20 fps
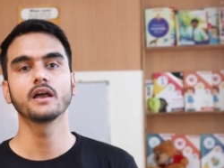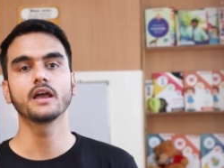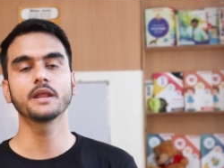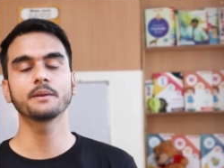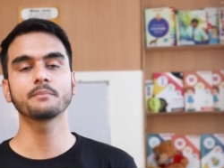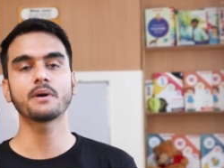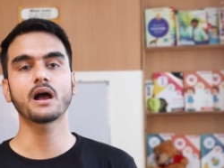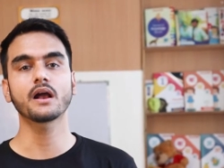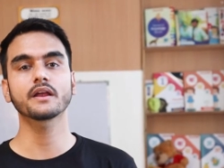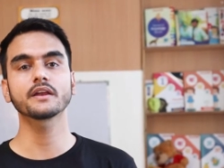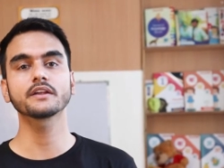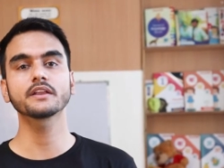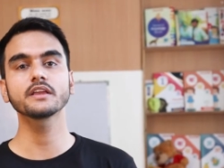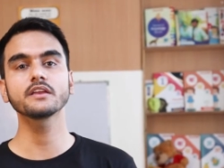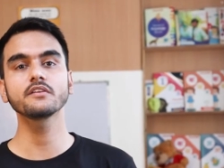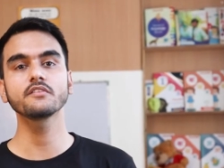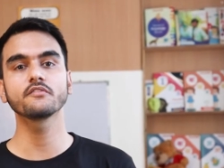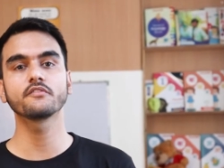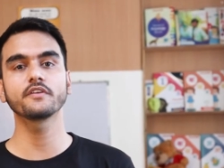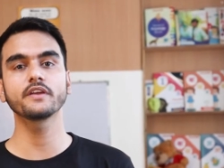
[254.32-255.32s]
In
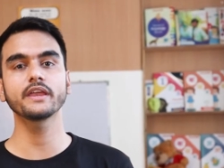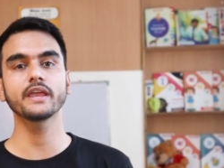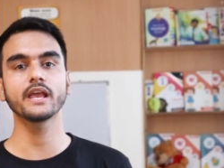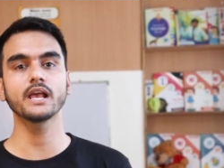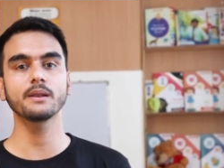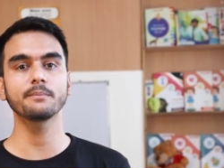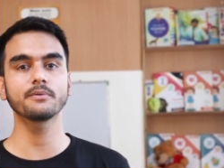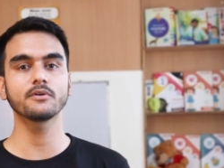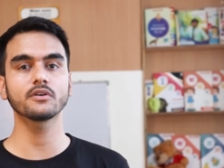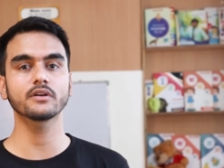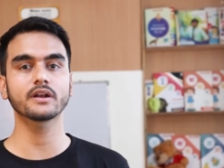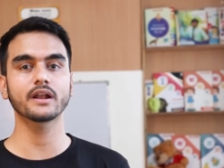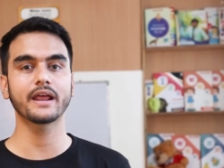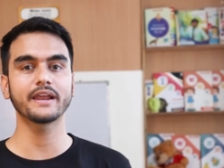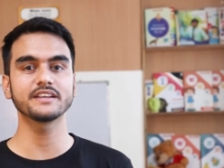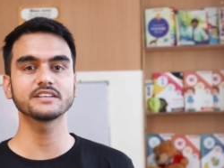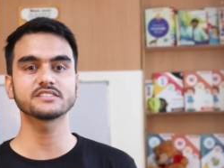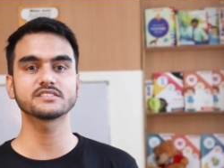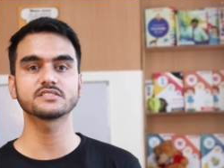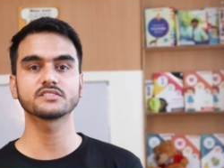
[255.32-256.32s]
marketing, we help our
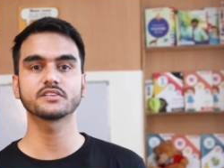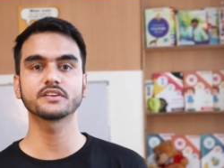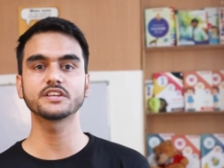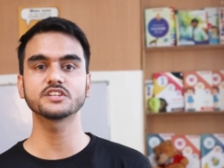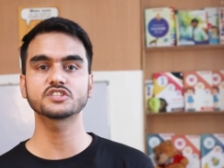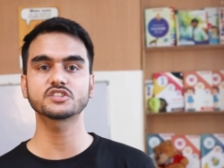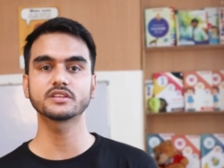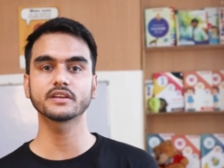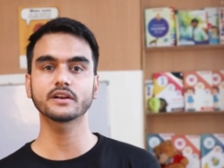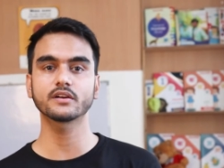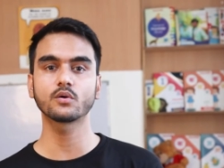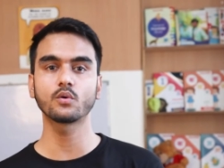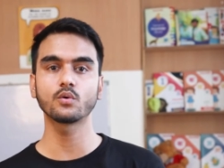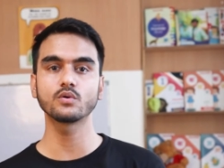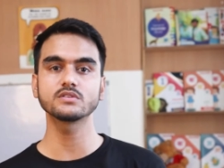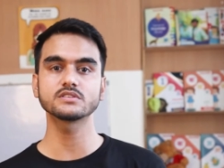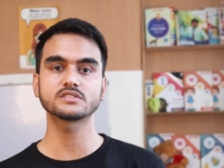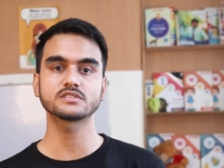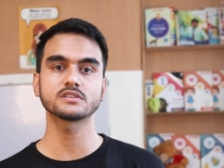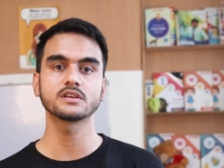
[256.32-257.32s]
clients reach their
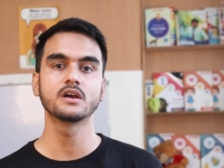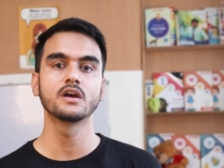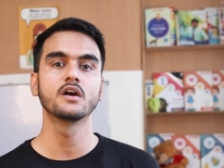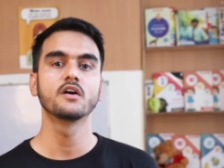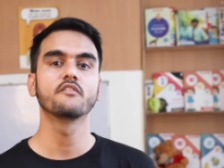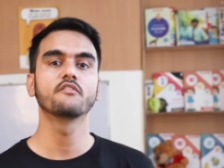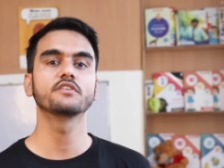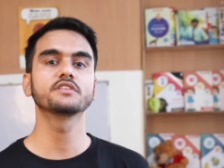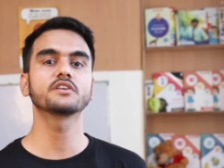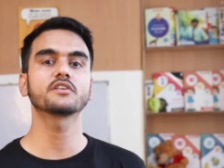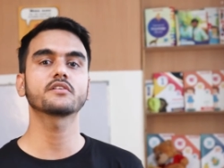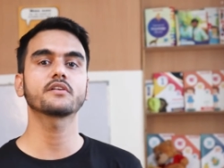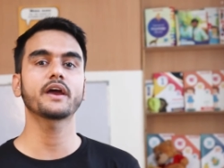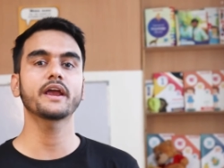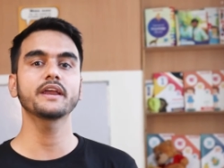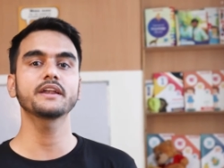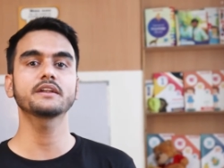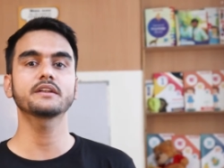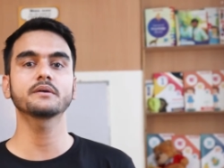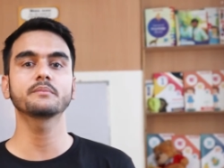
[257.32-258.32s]
goals with the
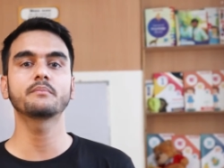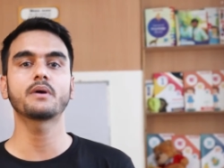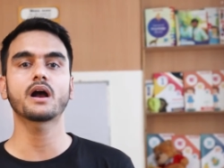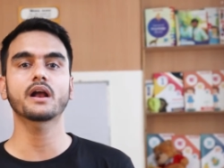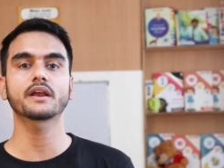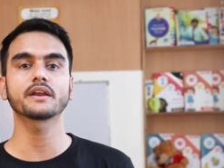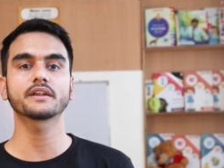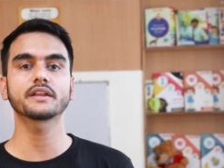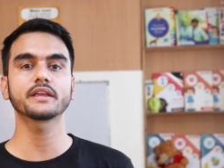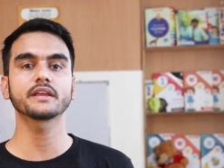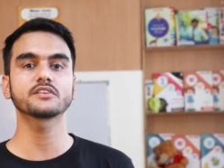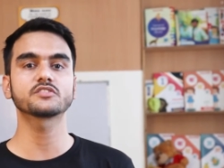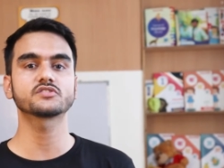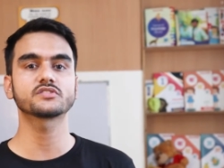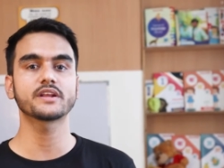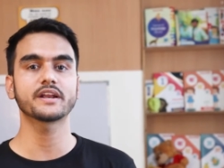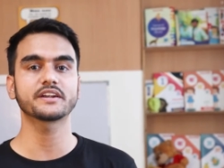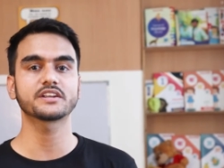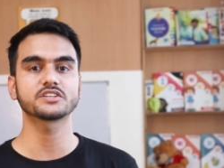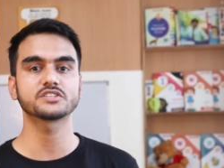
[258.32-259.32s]
right marketing
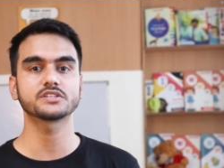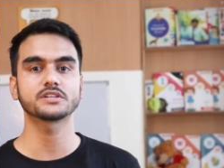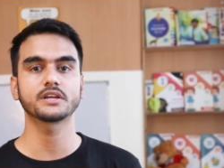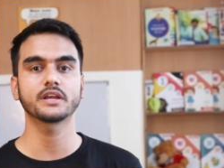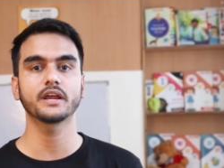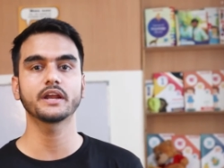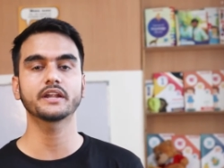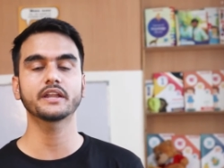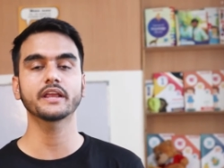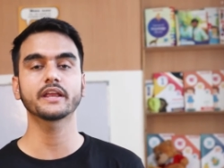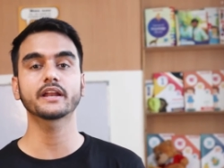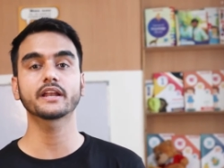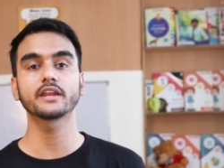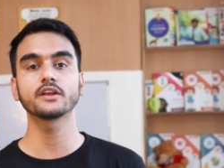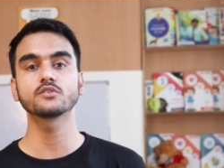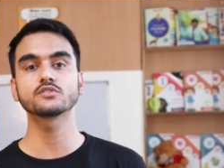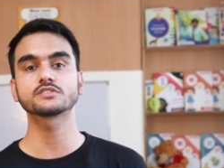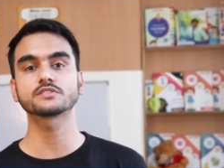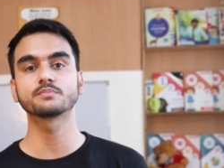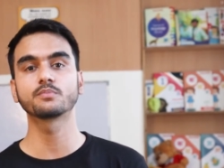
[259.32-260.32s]
strategy. It
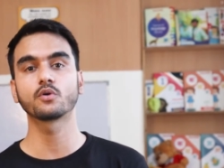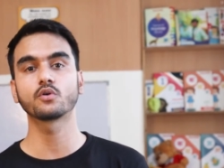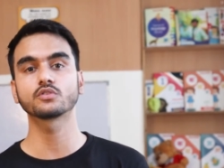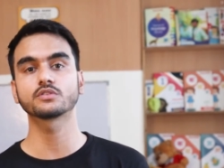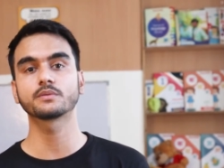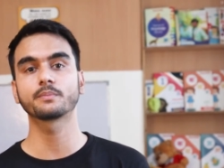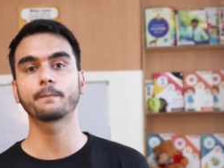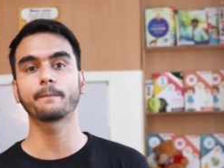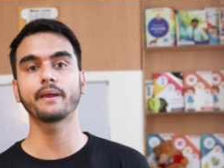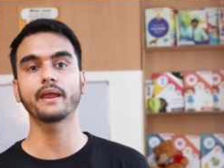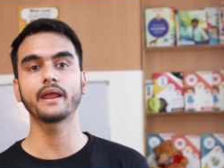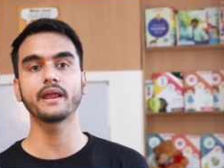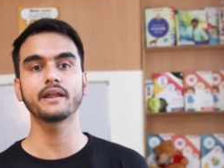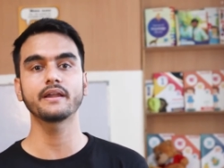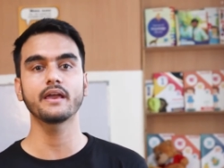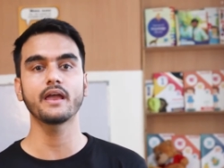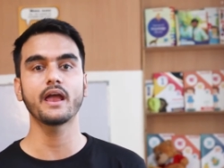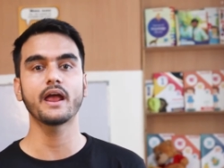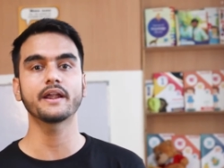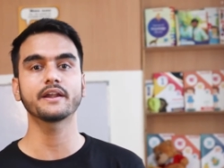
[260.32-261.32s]
includes both
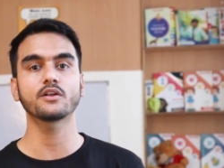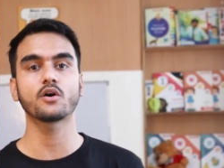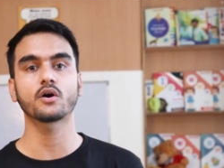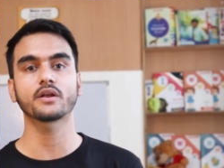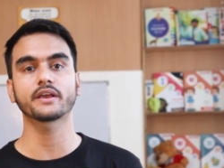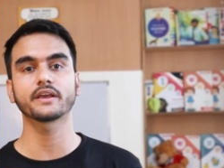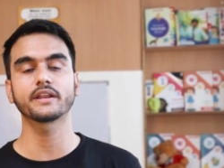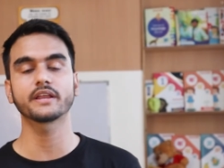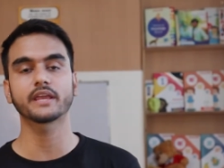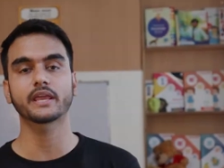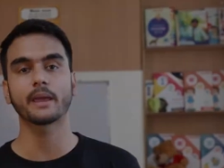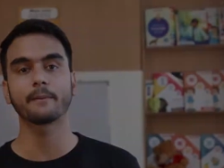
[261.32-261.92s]
paid and organic